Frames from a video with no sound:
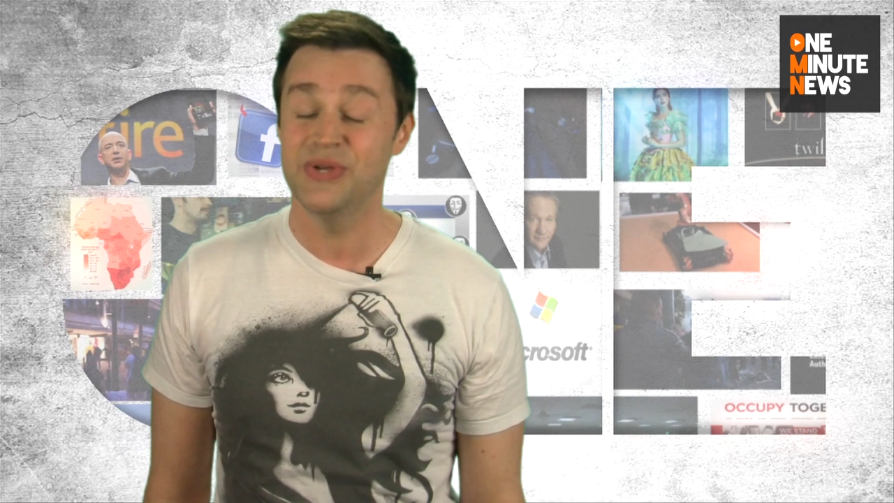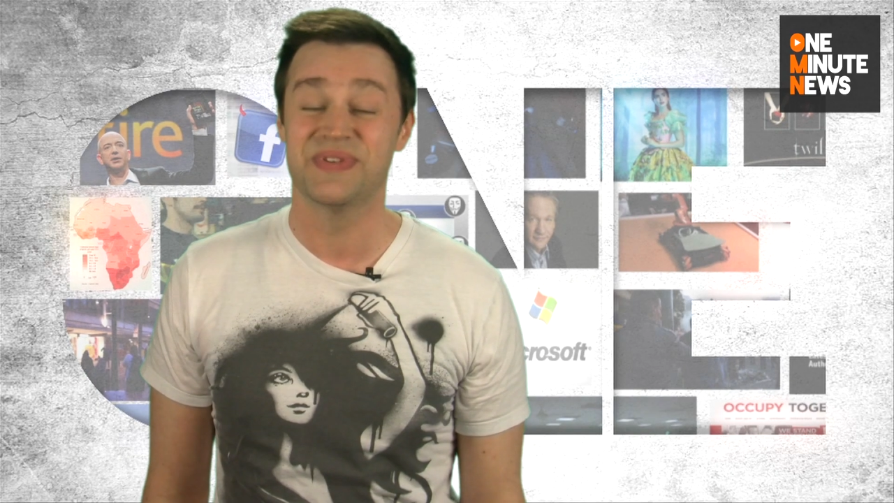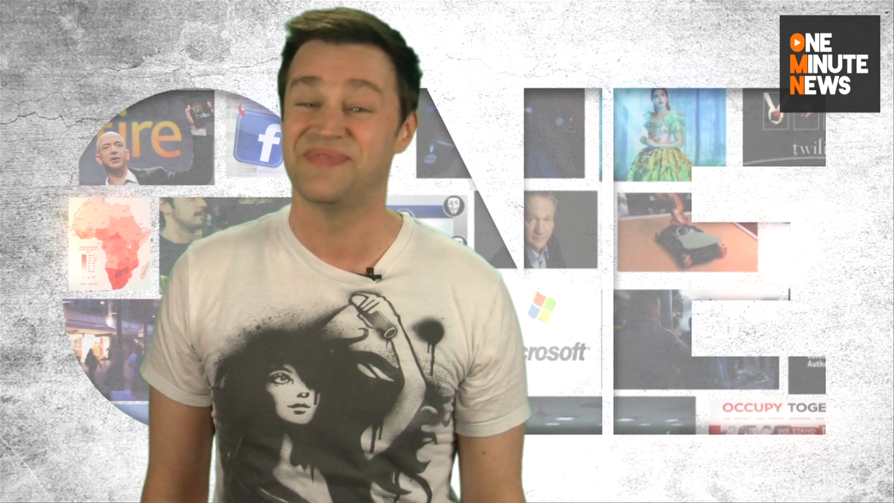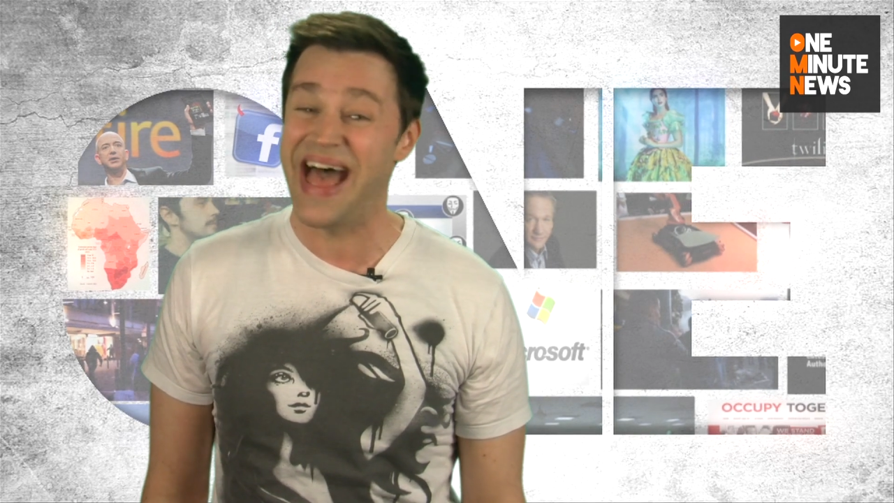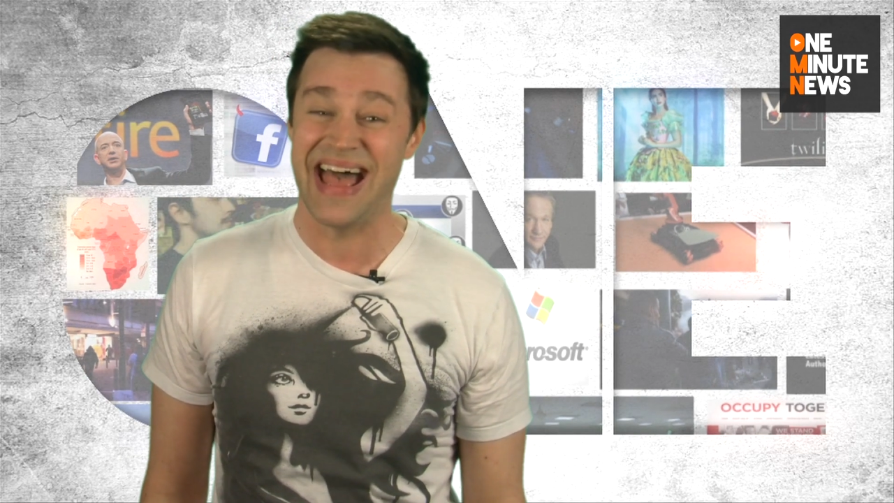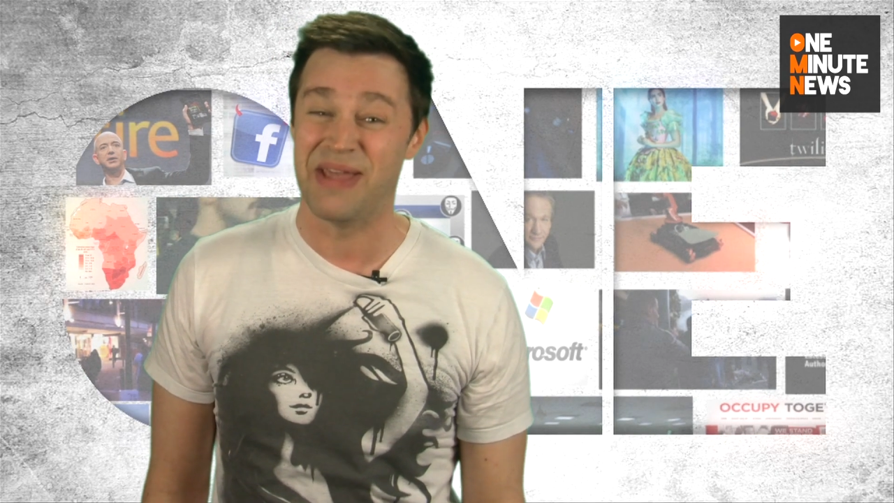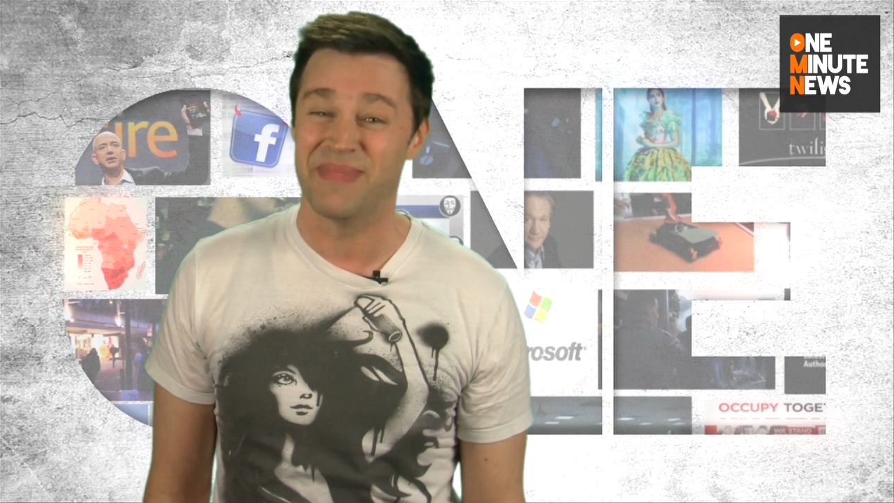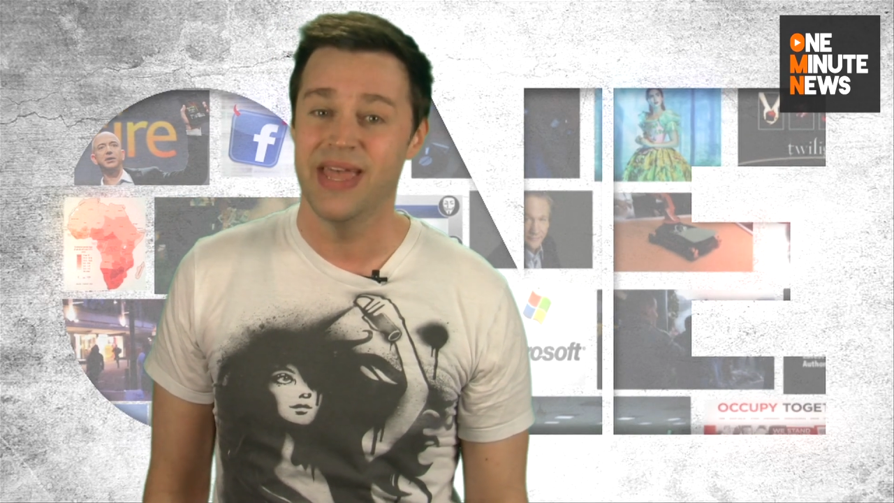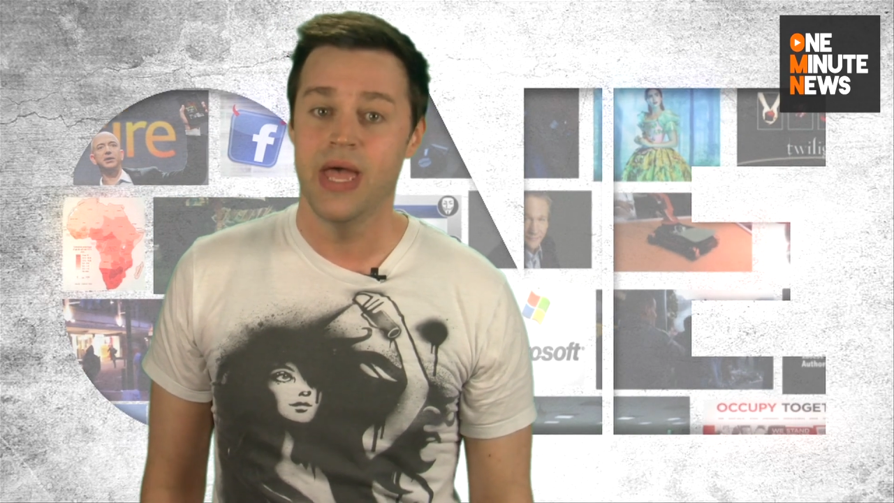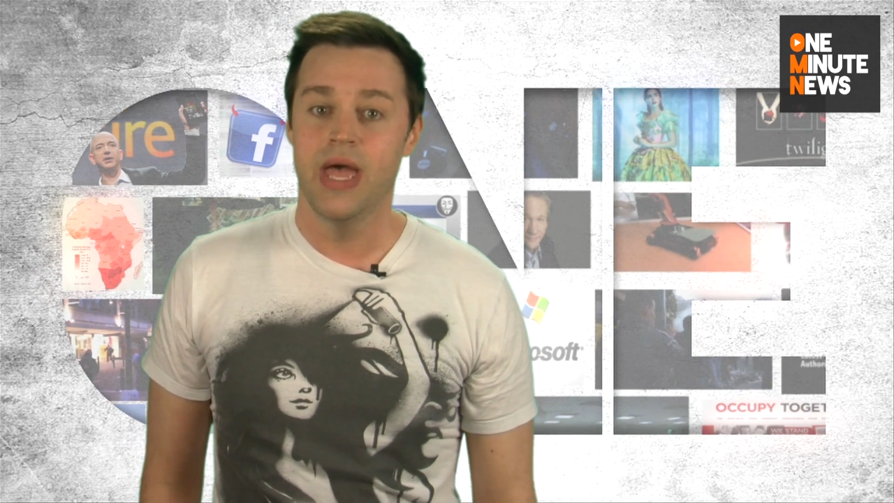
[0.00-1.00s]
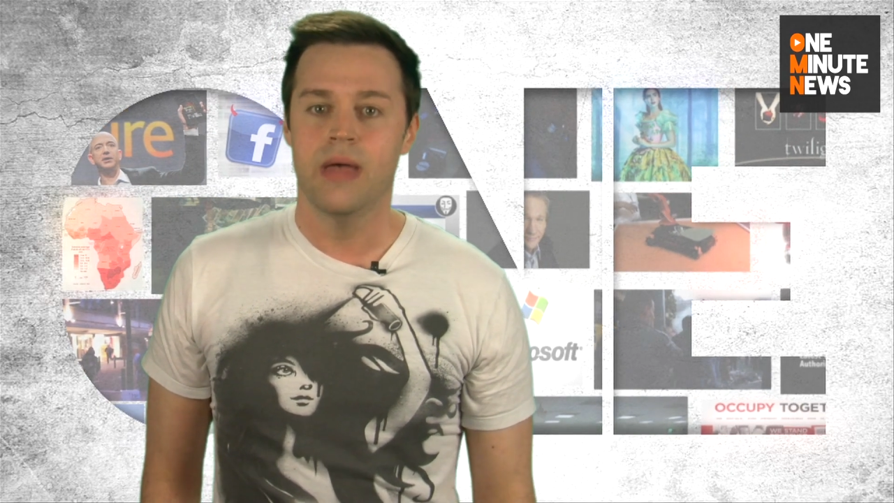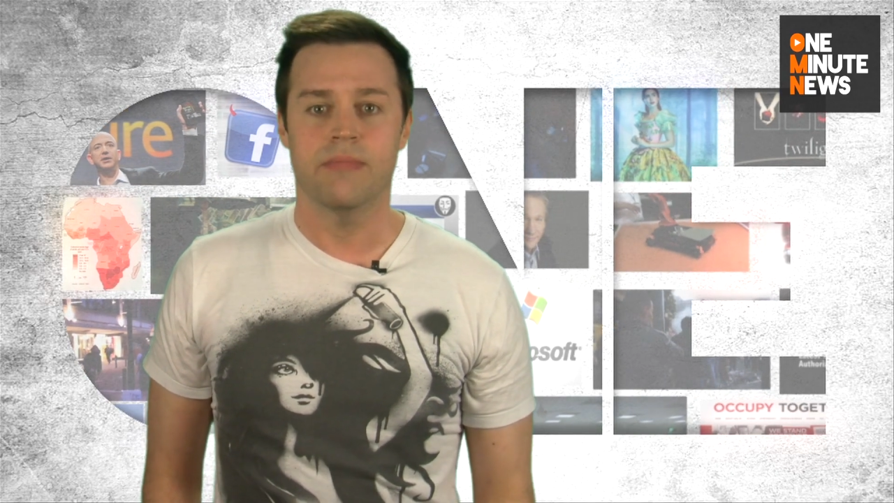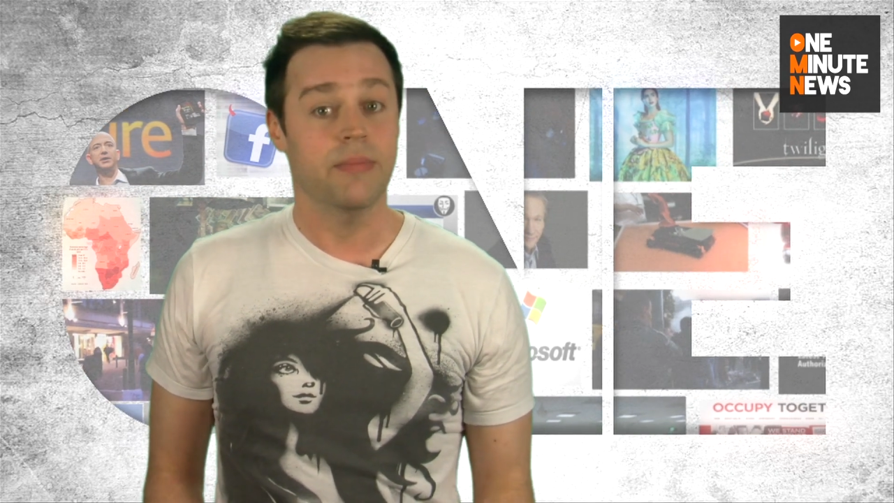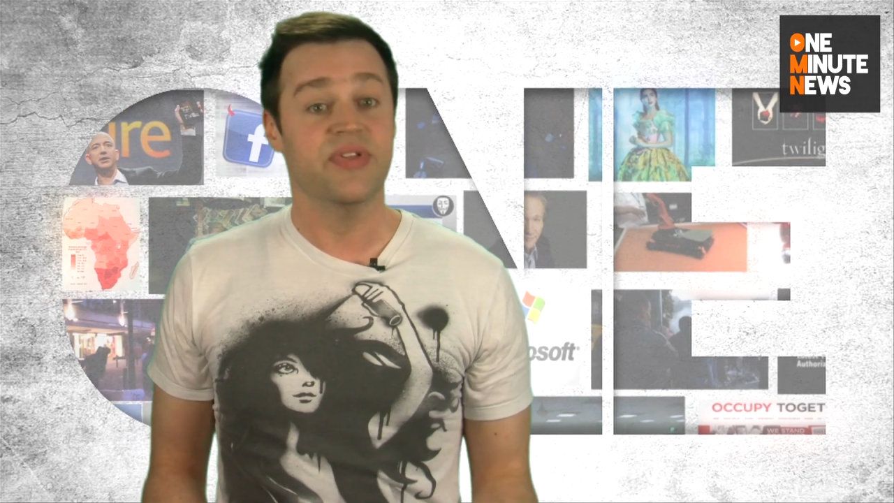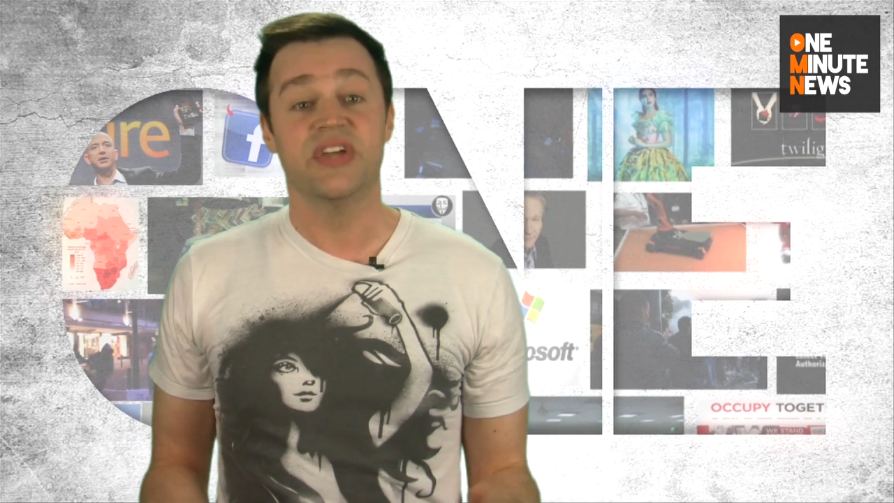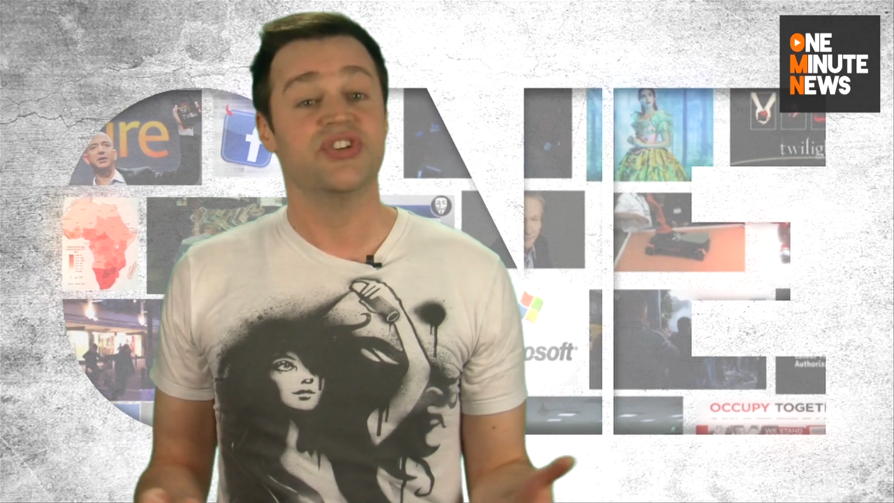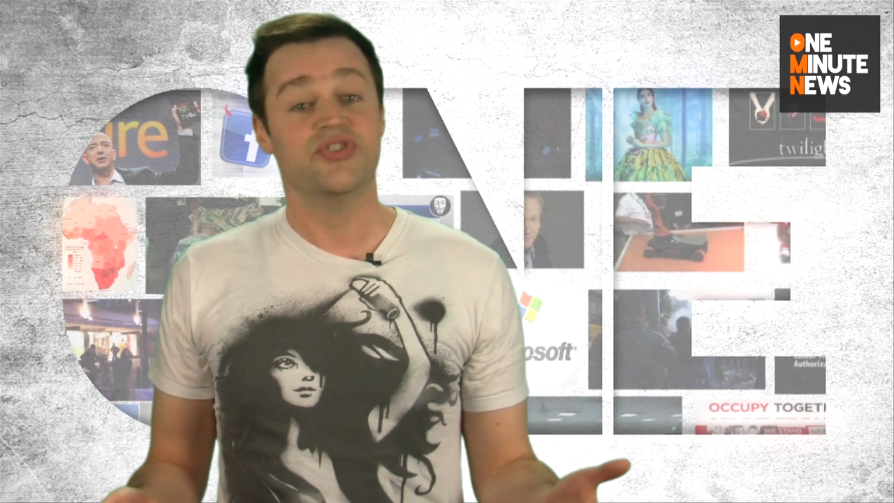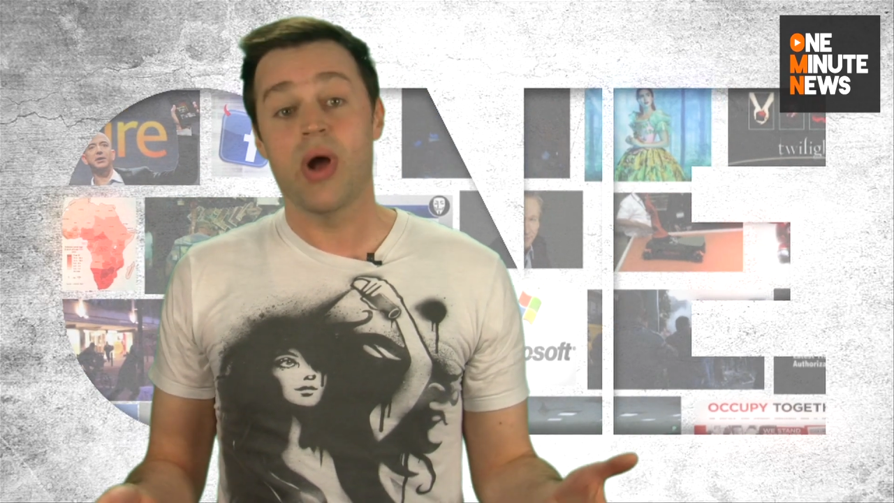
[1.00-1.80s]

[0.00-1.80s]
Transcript: use of time. Maybe they should